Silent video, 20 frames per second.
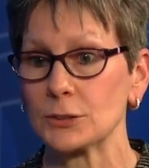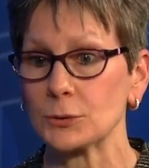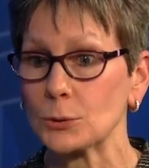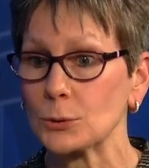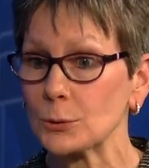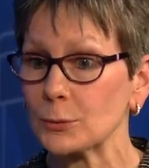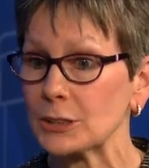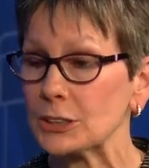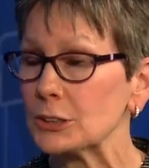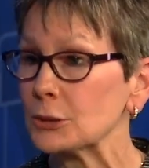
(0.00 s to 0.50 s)

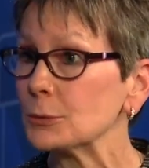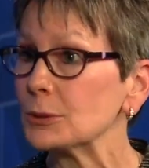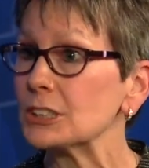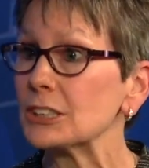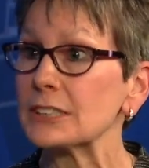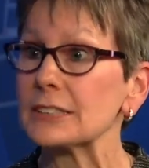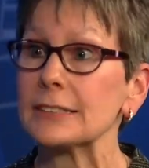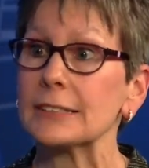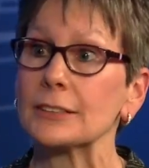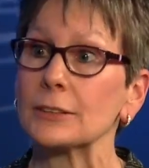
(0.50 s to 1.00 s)
or do we
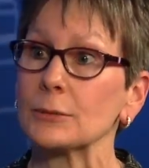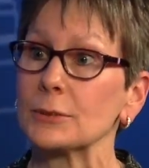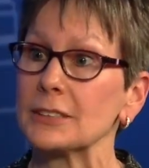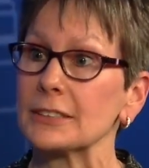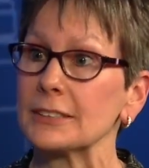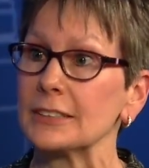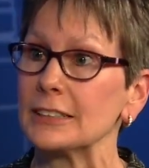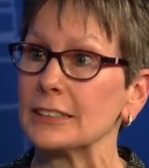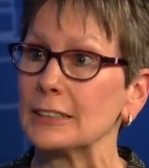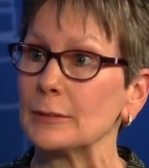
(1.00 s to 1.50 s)
just
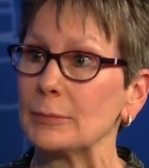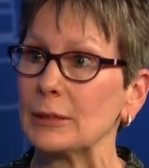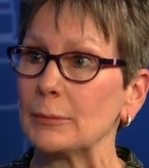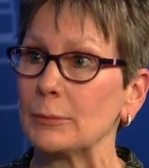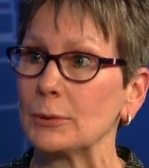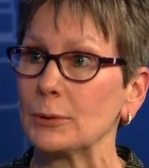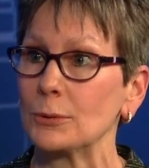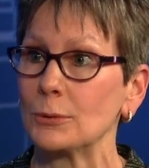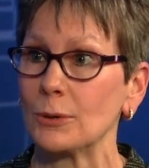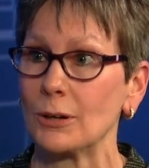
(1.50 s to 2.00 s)
increase it in the
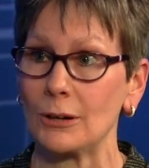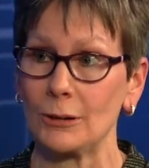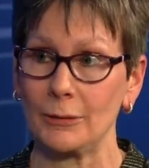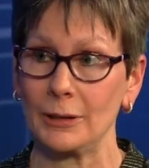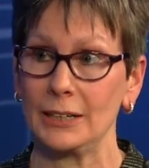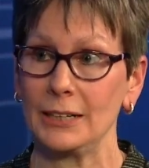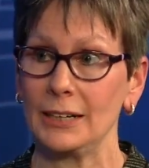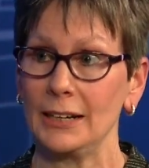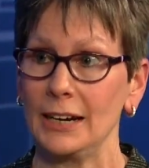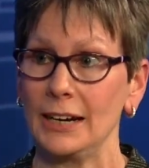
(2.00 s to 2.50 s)
people who
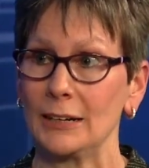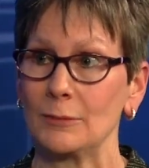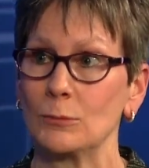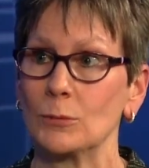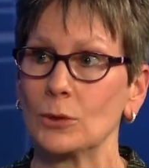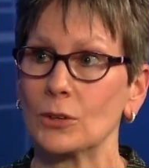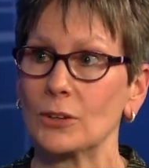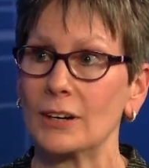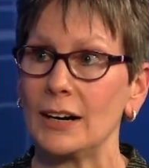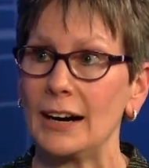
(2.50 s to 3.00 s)
already had
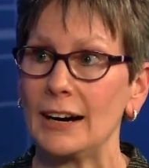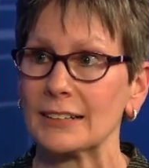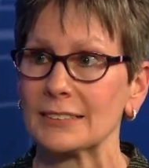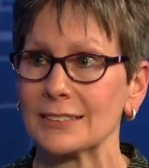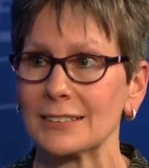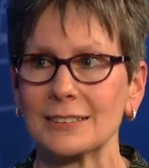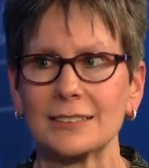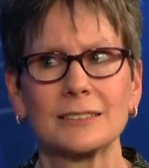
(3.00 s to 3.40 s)
more access?